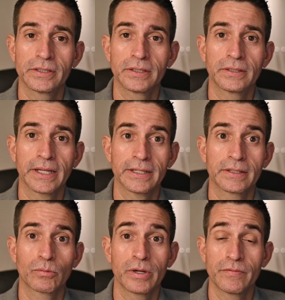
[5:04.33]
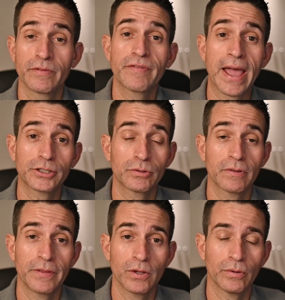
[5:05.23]
and things that were even faster
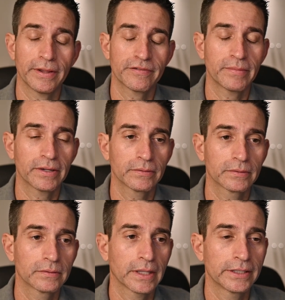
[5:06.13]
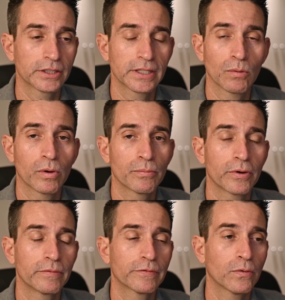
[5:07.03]
than the old f-mount lenses at
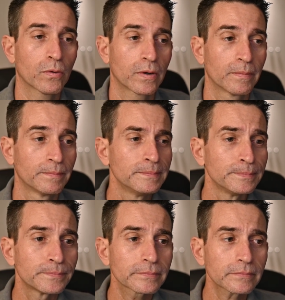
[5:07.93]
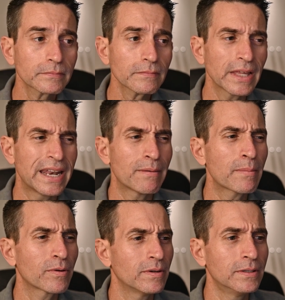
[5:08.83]
1.4. And I
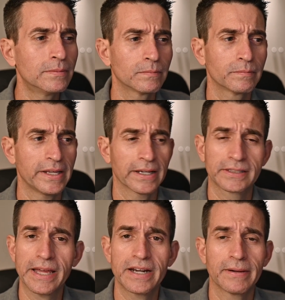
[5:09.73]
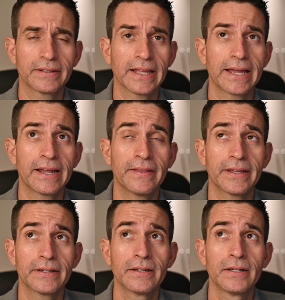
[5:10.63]
remember being excited about that. And
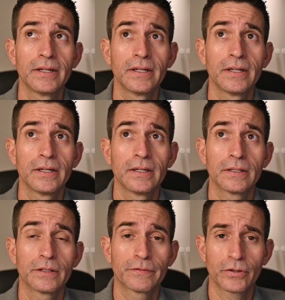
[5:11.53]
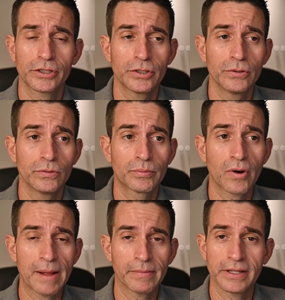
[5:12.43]
then the first two
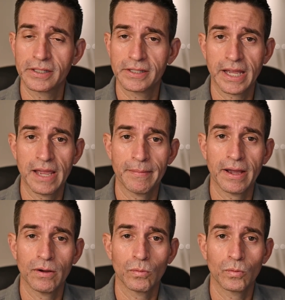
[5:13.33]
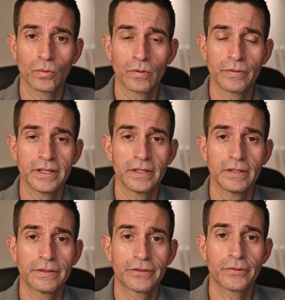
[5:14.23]
prime lenses that came out were the
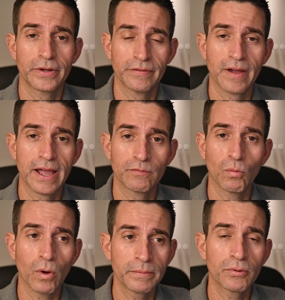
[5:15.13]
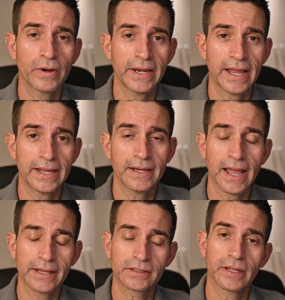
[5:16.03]
35 1.8
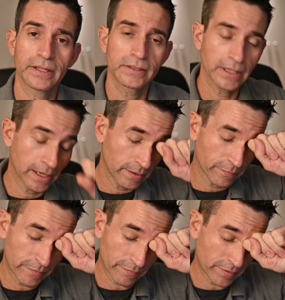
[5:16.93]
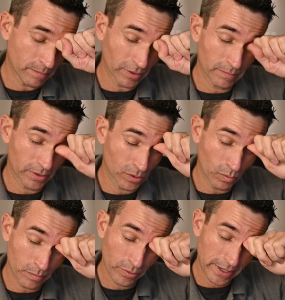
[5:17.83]
S lens and the 50 millimeter
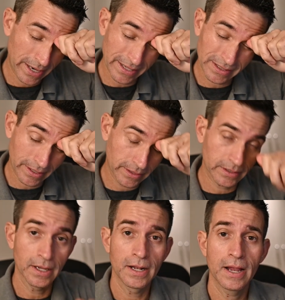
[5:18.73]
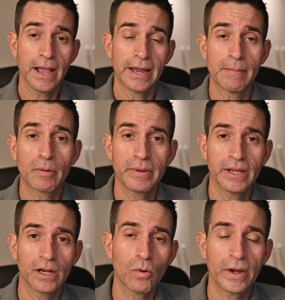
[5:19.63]
1.8 S lens. And I remember
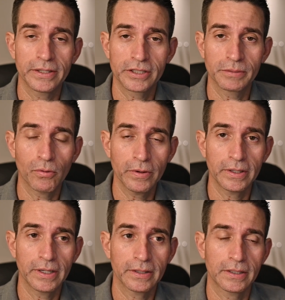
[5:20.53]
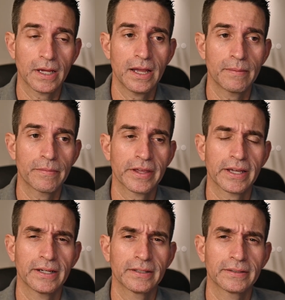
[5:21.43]
being quite disappointed at the time,
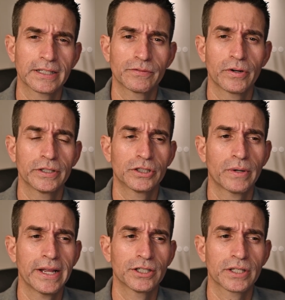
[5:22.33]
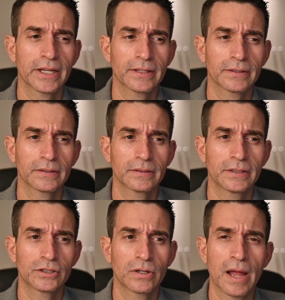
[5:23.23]
thinking that's very strange. Like,
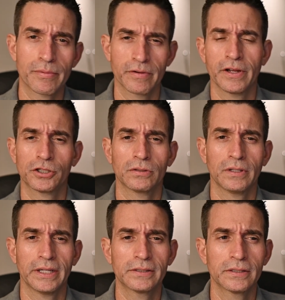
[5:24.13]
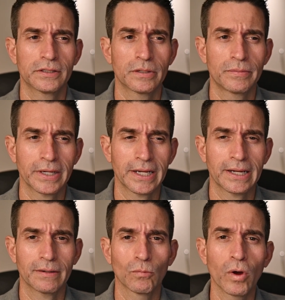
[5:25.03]
these are not professional lenses. They're bringing
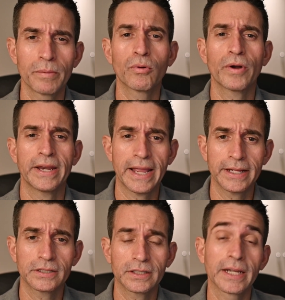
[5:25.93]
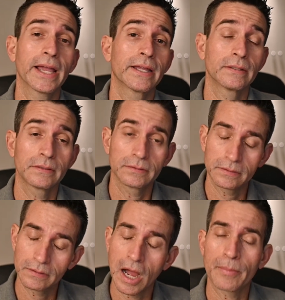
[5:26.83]
out 1.8s. Again,
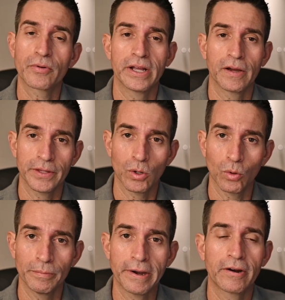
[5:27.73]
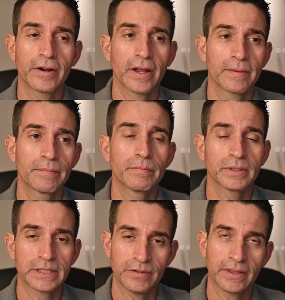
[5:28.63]
operating on the old paradigm,
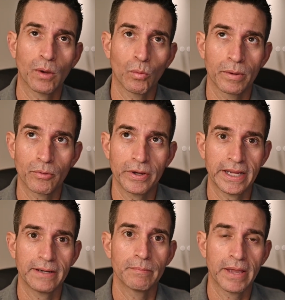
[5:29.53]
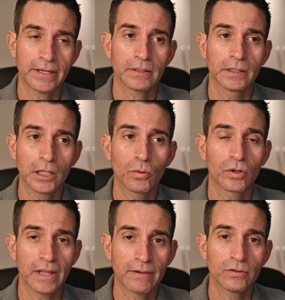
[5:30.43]
believing that 1.8 meant lower
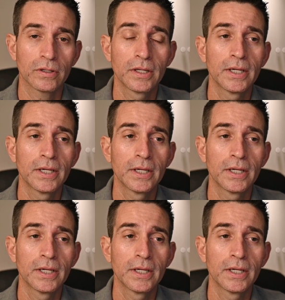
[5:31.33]
level,